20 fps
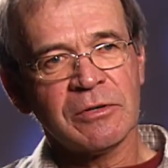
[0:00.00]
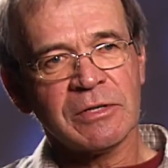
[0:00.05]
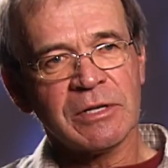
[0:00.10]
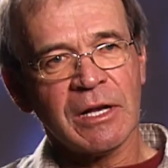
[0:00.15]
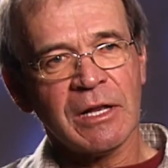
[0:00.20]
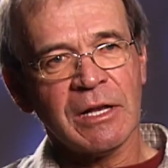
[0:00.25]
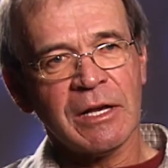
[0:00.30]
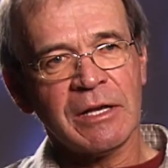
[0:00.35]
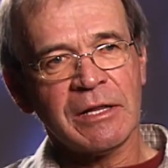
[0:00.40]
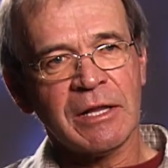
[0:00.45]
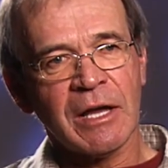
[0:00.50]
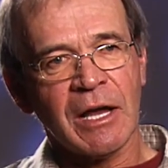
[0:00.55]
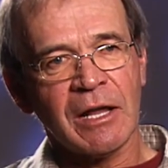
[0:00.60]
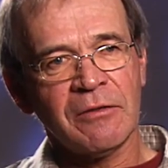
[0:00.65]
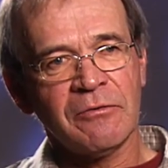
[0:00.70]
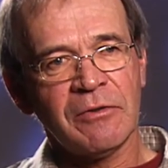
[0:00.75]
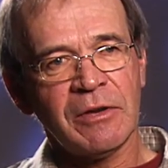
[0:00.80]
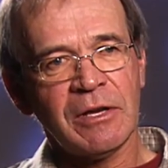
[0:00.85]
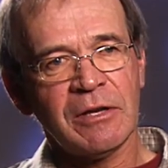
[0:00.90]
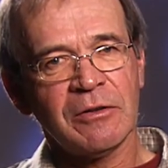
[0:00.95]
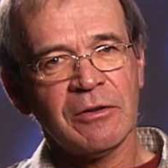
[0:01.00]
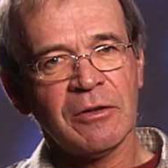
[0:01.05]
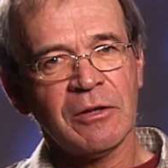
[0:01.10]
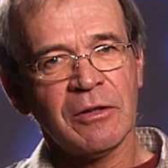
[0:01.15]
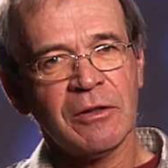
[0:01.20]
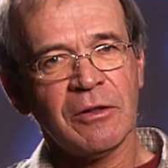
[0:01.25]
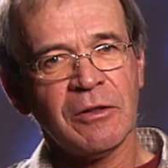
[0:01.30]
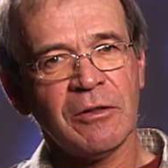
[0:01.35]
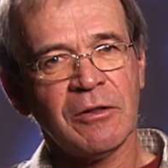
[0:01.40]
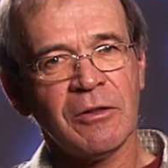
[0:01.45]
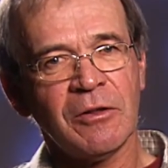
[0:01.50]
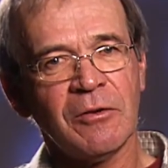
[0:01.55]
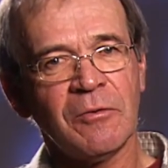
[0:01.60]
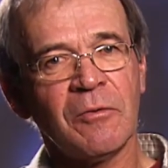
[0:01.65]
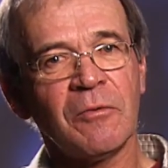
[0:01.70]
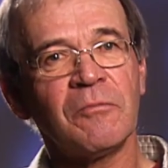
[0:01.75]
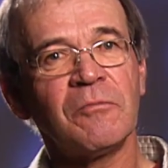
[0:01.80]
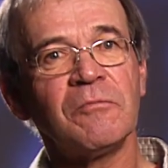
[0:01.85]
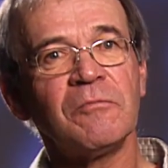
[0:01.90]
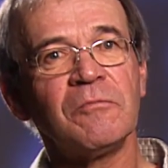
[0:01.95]
In other countries where it was
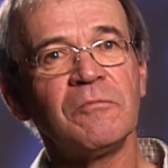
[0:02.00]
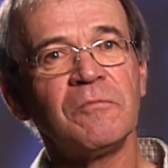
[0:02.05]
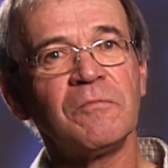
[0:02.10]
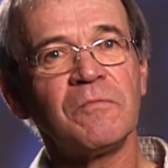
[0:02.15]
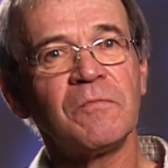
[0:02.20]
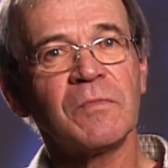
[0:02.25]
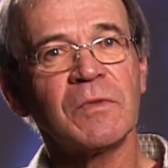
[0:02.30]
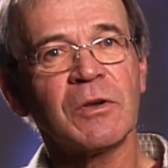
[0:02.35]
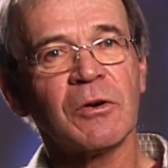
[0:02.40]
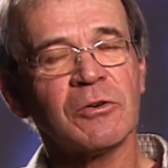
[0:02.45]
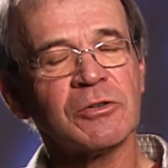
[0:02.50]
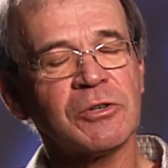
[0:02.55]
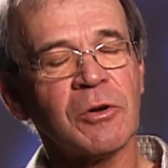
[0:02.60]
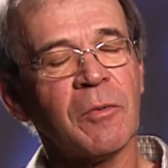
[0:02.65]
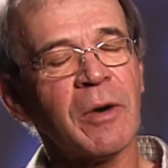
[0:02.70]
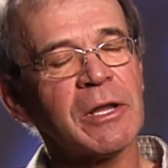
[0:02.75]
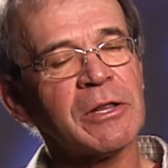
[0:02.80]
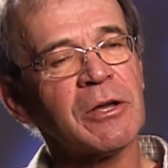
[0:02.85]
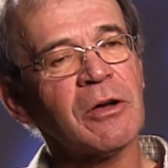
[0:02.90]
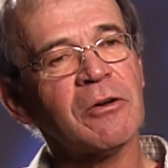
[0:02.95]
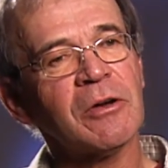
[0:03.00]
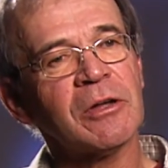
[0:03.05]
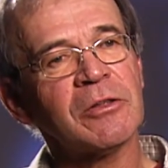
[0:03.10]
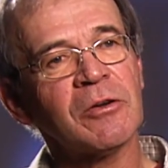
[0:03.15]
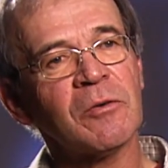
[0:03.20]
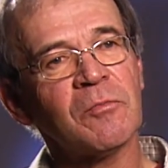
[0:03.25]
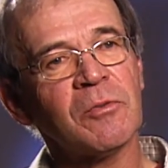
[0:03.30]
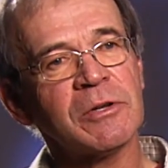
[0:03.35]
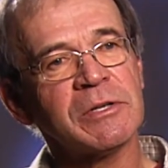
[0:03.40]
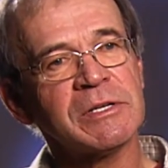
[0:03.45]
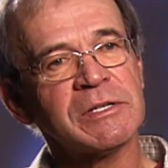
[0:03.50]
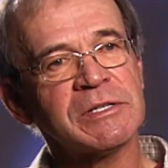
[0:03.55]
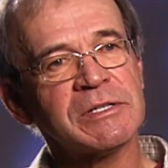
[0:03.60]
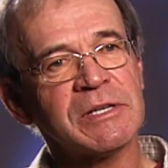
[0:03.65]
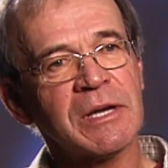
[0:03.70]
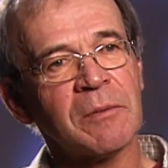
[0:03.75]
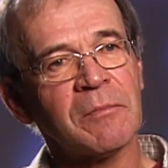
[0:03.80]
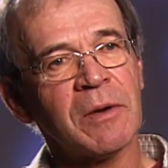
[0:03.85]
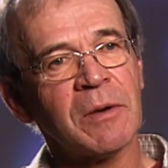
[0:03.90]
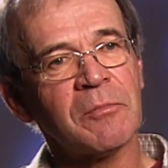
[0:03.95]
abandoned, consumers are mostly
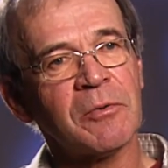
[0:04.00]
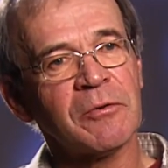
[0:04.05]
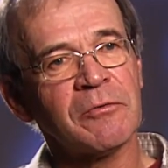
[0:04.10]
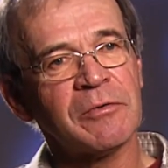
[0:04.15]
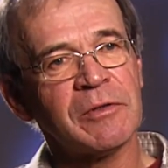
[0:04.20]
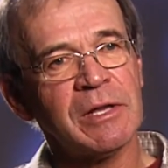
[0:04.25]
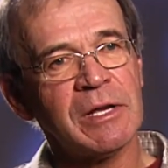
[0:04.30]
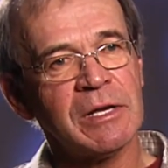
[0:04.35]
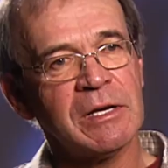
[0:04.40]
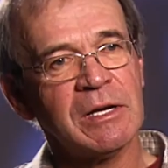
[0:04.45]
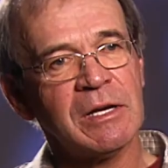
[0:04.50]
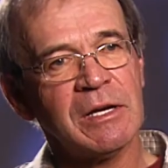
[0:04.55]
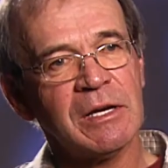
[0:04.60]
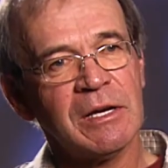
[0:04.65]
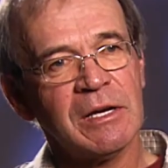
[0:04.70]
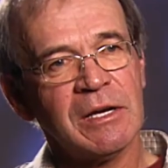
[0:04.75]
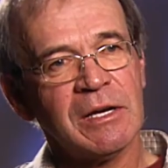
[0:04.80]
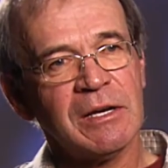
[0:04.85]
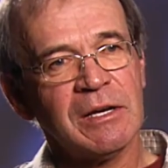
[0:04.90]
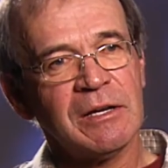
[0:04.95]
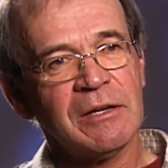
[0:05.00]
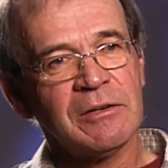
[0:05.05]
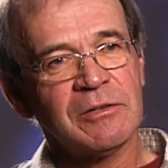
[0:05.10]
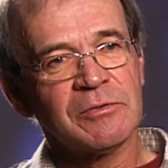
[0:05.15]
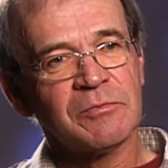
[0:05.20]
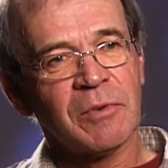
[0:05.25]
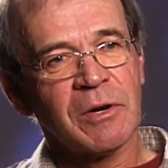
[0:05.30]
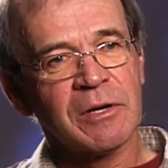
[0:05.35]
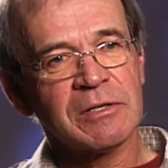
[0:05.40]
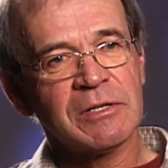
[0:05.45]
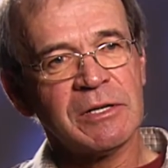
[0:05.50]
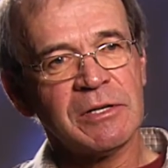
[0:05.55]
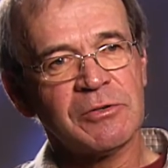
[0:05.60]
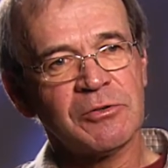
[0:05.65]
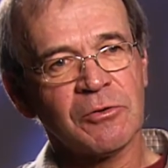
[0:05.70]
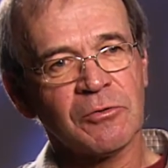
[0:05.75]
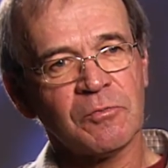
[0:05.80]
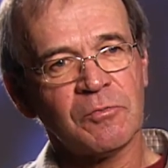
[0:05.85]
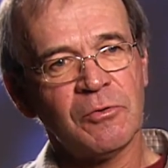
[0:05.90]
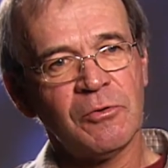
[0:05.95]
the poorer for it.
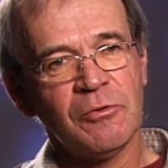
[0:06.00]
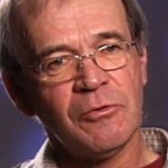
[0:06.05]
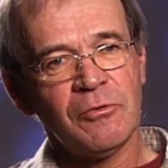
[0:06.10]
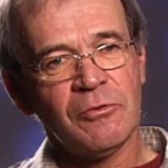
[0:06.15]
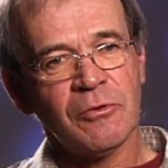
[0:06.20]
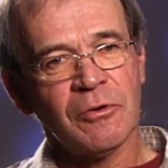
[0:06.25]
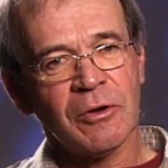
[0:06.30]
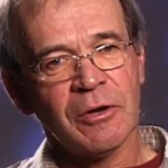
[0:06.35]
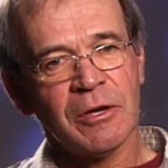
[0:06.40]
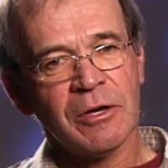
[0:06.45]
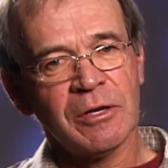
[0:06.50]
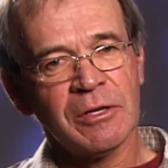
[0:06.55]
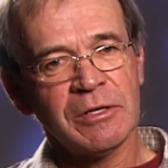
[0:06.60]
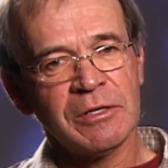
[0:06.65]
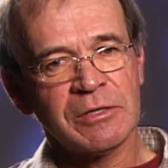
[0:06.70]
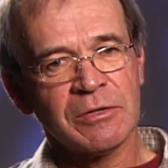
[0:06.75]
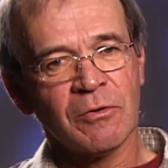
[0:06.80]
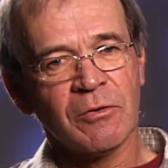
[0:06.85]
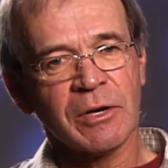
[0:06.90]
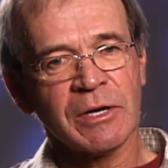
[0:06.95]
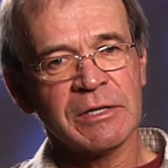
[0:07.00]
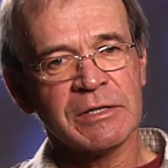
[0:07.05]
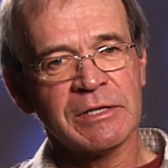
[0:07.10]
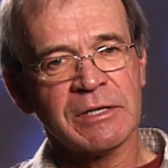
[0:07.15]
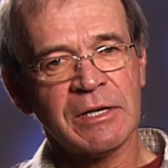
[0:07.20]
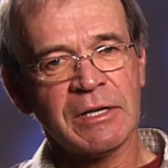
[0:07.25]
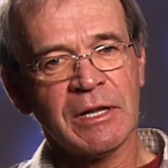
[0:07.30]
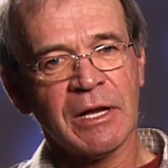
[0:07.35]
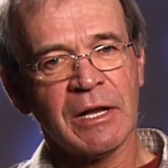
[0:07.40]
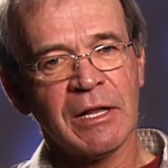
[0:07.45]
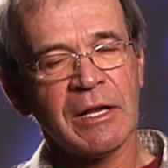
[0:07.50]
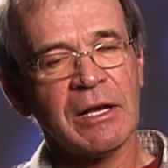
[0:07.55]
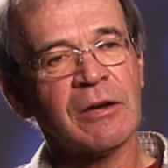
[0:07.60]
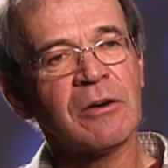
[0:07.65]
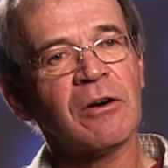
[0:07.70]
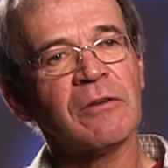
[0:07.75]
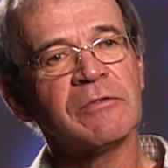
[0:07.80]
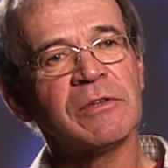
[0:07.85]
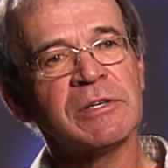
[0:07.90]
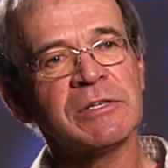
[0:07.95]
Surpluses stay in the coffers of the
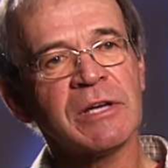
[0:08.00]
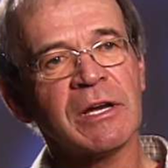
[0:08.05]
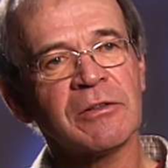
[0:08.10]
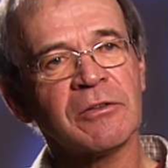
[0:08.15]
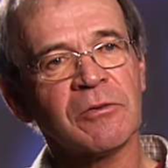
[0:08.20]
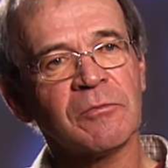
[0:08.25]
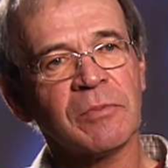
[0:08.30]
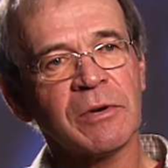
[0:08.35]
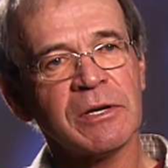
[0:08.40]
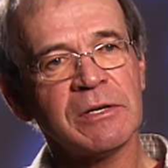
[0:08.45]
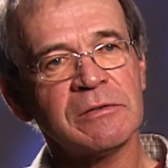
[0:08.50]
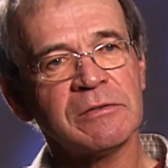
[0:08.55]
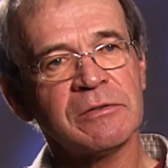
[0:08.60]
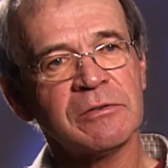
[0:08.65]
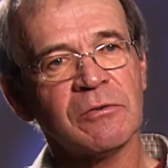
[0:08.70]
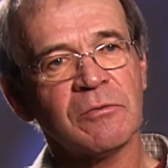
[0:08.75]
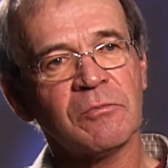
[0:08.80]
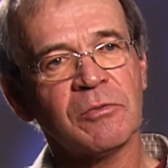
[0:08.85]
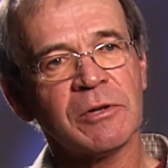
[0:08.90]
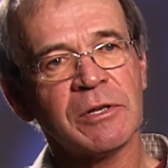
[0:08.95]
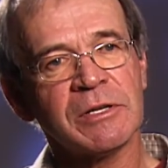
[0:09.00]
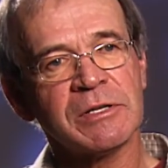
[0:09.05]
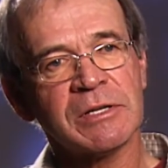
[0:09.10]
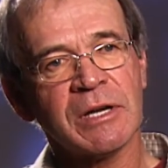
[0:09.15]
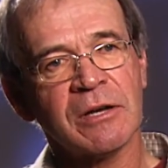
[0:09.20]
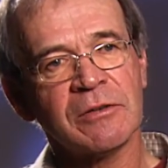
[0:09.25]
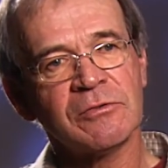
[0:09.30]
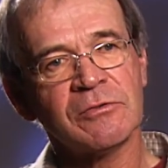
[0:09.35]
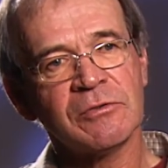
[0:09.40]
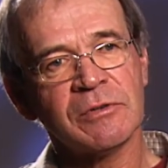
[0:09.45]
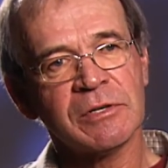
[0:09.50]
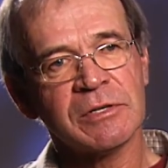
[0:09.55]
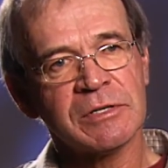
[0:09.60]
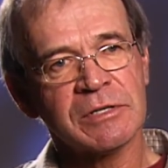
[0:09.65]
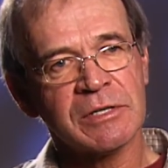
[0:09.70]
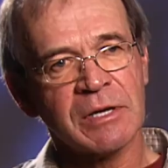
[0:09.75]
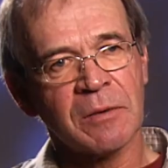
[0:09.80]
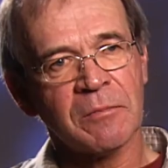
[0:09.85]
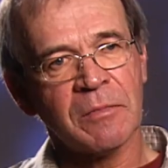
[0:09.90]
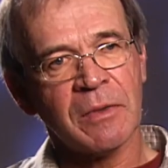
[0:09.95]
businesses. They don't necessarily trickle
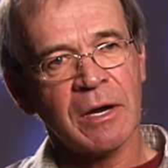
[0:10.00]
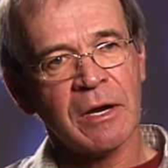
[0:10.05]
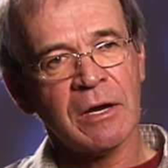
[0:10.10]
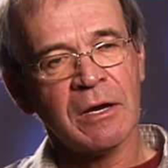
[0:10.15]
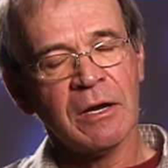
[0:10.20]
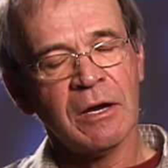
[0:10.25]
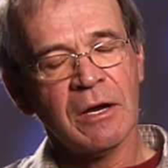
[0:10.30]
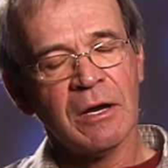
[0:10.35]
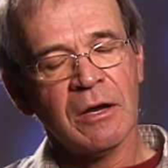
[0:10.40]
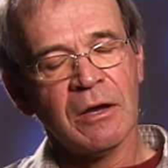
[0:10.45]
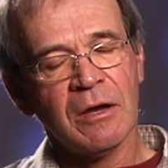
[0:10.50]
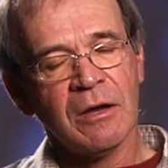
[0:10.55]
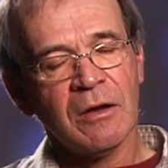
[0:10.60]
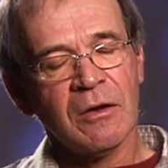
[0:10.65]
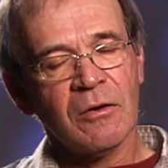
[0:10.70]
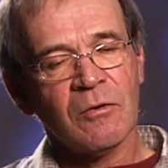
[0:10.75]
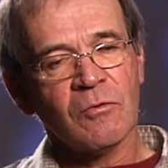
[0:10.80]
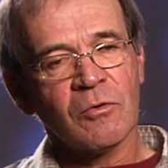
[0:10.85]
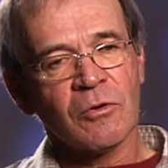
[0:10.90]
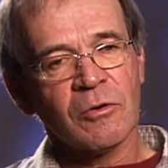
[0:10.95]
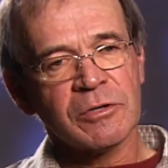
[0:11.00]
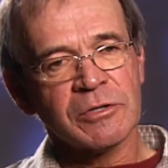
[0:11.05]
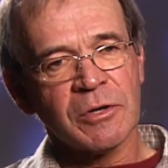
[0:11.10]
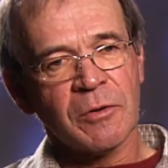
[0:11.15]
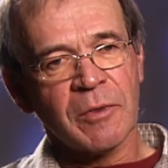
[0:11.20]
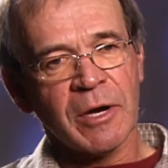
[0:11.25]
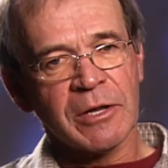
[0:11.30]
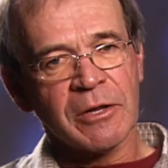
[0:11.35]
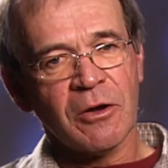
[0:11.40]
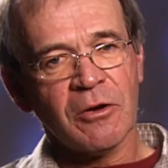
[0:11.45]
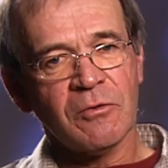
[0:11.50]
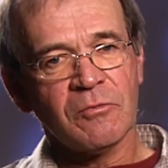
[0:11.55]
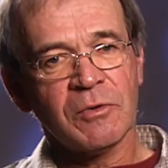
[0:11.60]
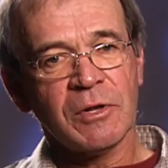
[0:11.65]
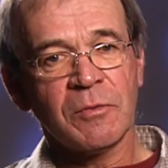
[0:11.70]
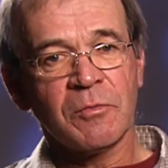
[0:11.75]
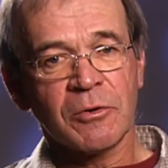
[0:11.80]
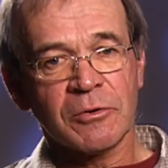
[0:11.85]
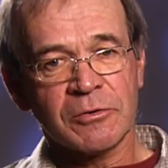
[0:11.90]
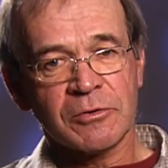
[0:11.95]
down to the consumers, and the
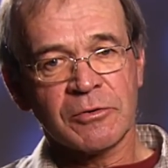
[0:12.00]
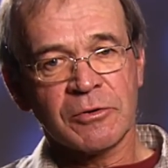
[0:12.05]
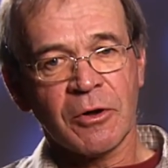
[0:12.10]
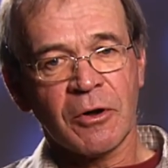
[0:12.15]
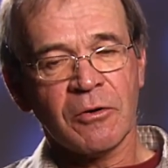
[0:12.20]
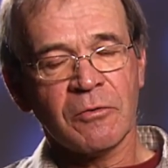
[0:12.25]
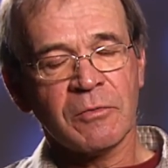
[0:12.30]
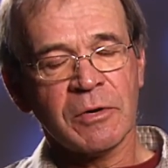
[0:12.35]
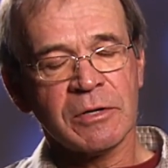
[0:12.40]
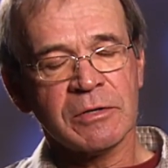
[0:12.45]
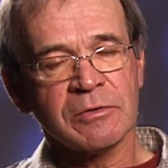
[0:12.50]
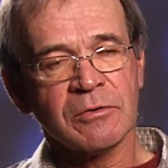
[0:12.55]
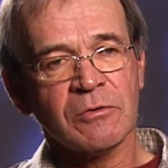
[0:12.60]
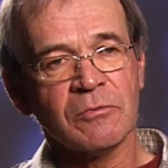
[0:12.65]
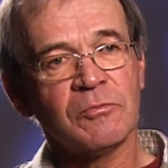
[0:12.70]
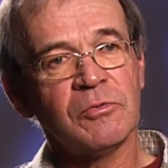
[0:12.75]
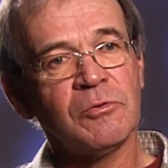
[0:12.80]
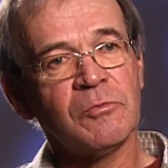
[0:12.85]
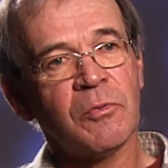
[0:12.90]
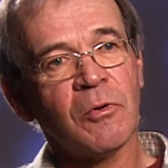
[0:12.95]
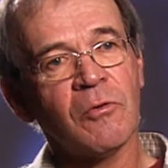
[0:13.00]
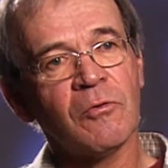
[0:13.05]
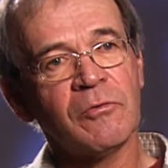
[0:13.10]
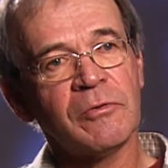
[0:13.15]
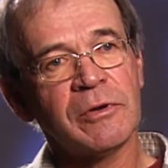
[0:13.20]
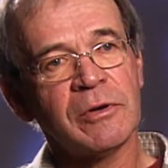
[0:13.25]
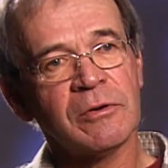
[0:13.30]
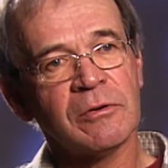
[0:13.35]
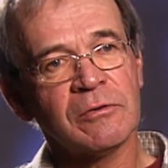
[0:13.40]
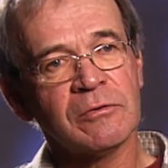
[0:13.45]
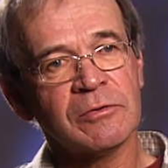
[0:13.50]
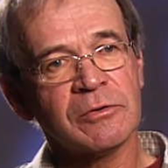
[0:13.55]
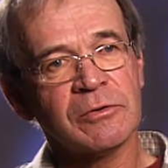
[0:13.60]
farmers are poorer than they've ever been.